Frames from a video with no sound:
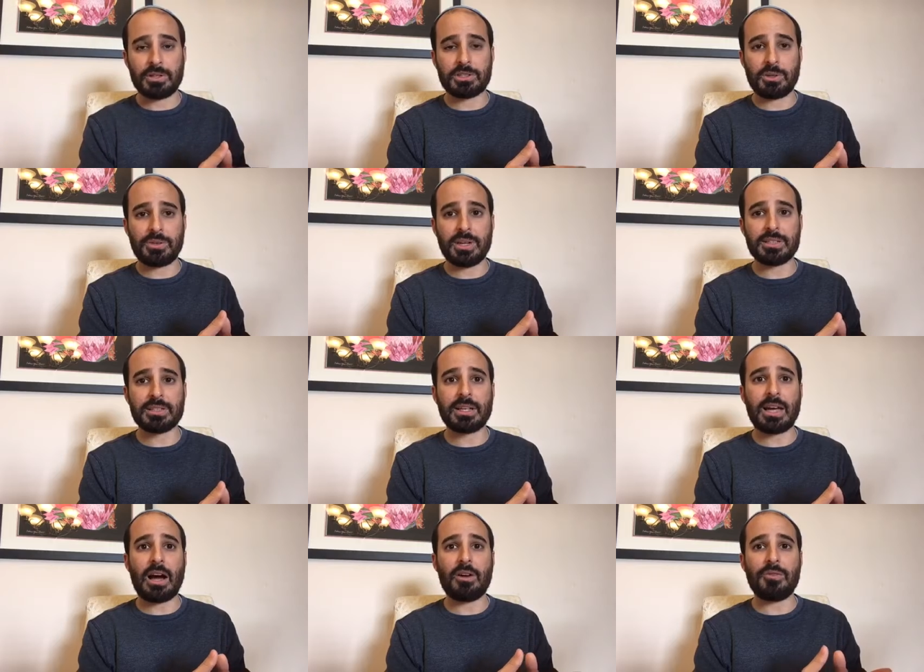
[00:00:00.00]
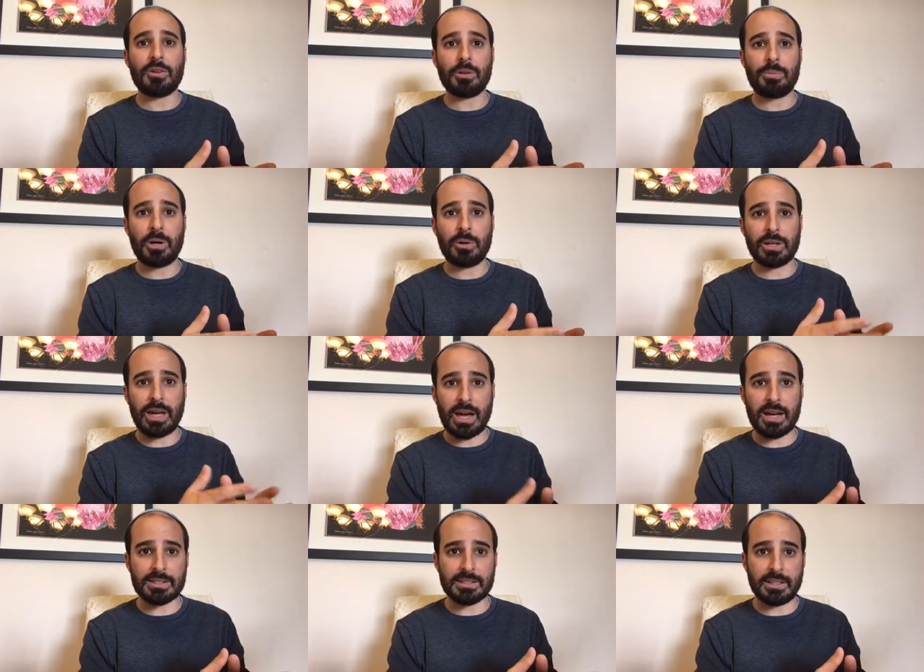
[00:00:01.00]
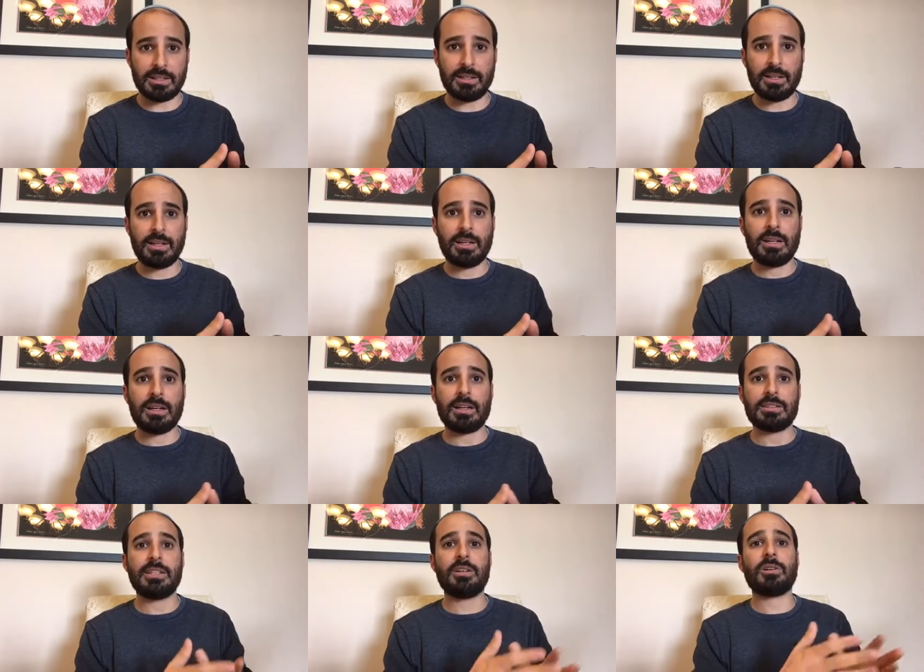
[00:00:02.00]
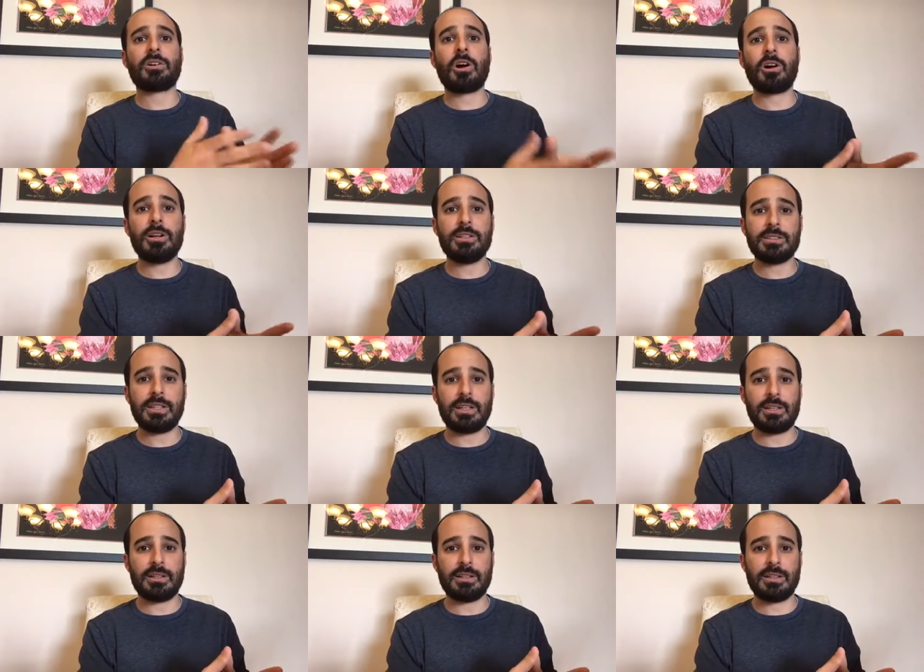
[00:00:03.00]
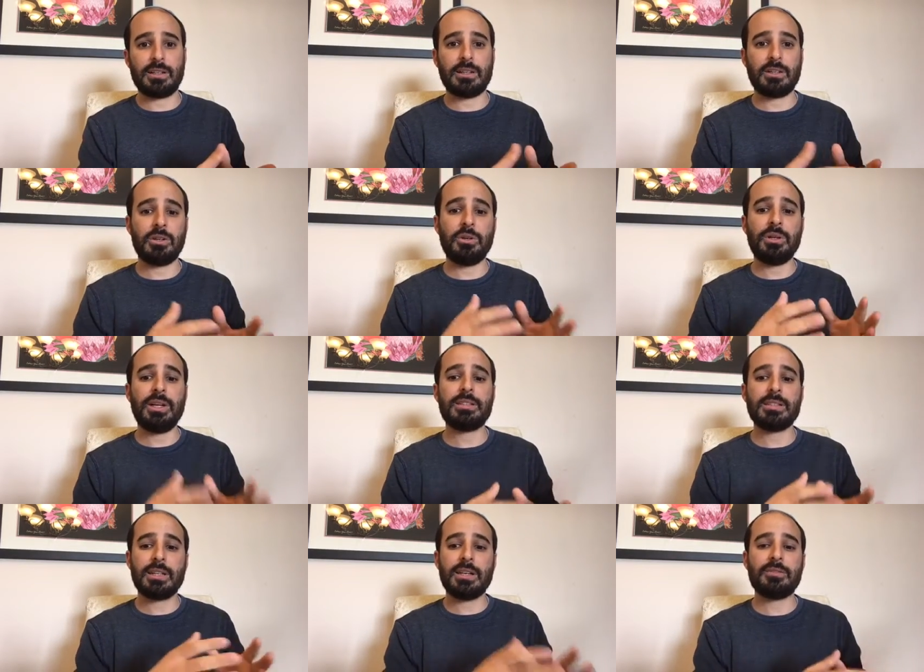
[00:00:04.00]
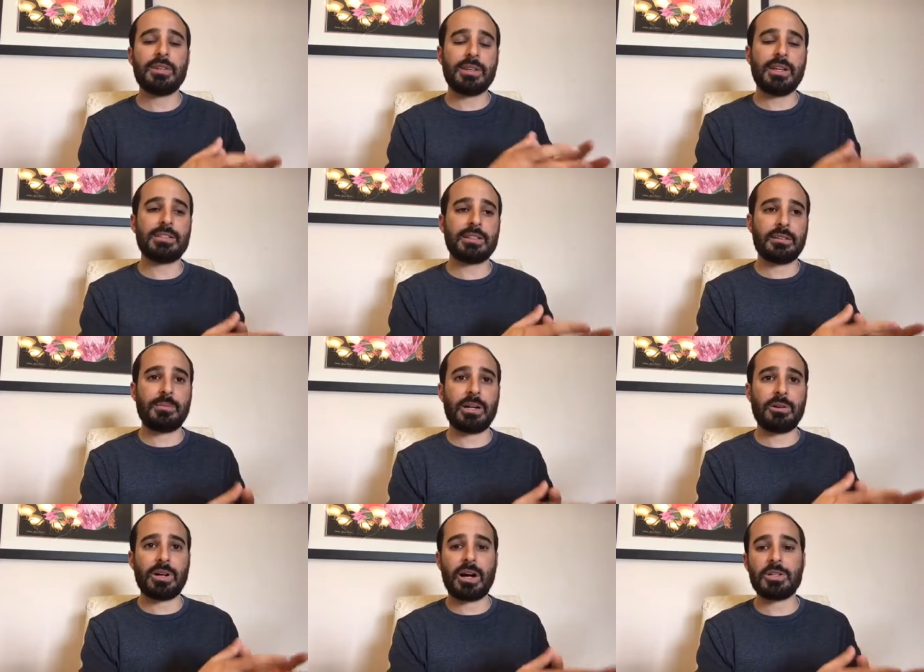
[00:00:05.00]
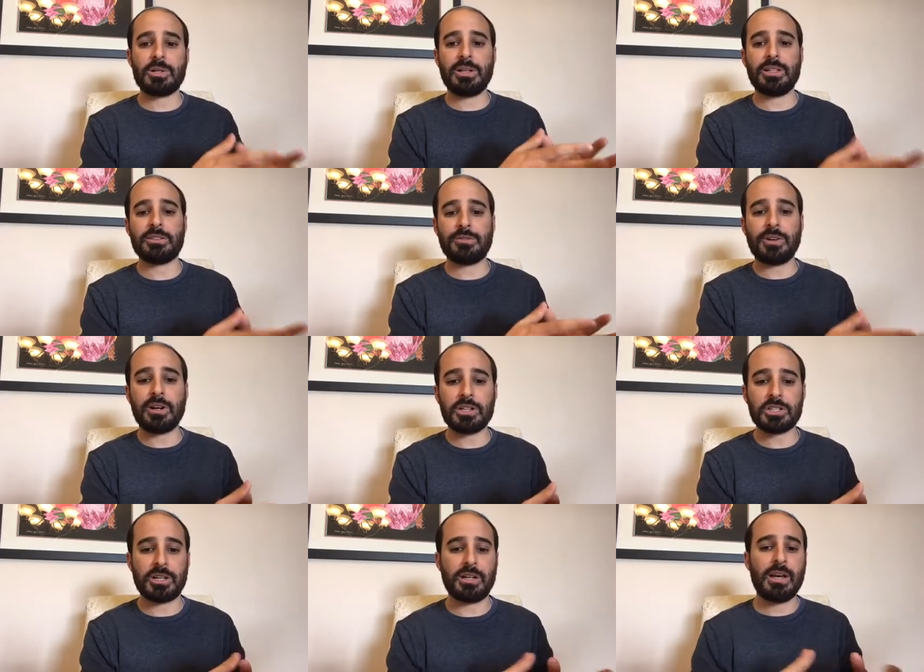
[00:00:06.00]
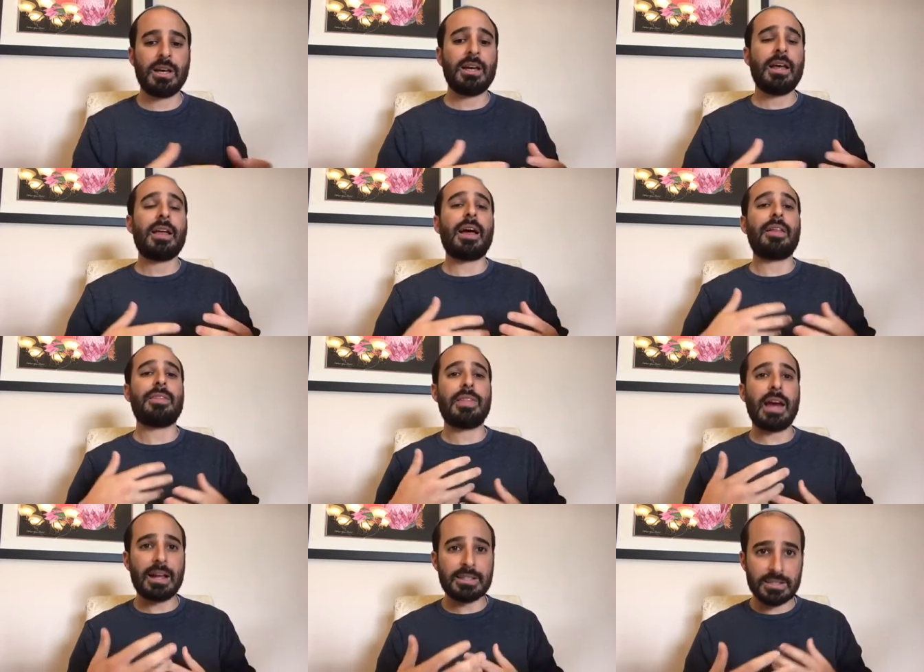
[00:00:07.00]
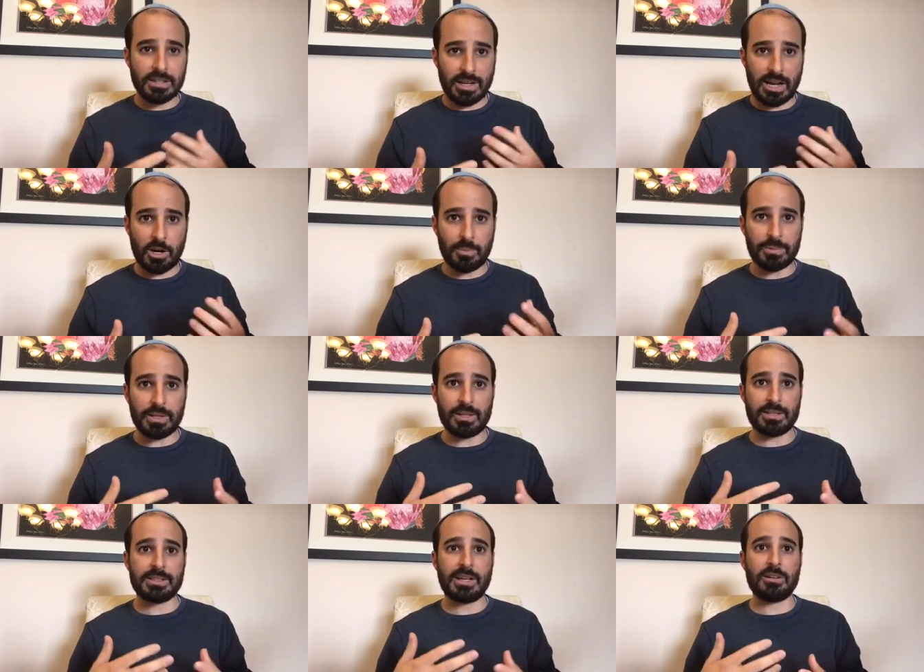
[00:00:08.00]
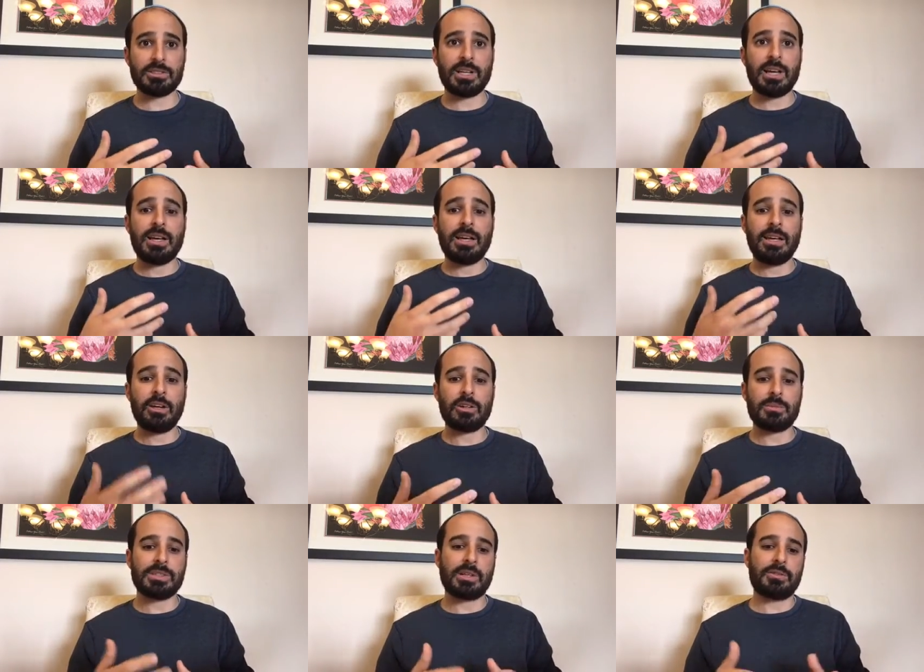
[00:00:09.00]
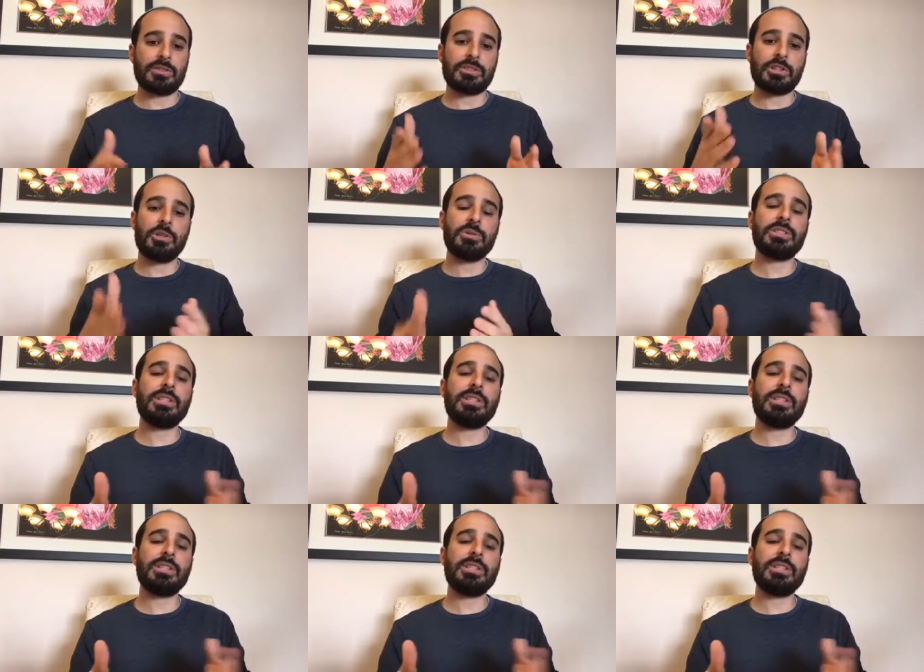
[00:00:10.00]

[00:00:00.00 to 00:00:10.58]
So things like alpha lipoic acid, acetyl-carnitine, you need to give the things that the mitochondria need to function, and that's going to help the cells heal themselves. So you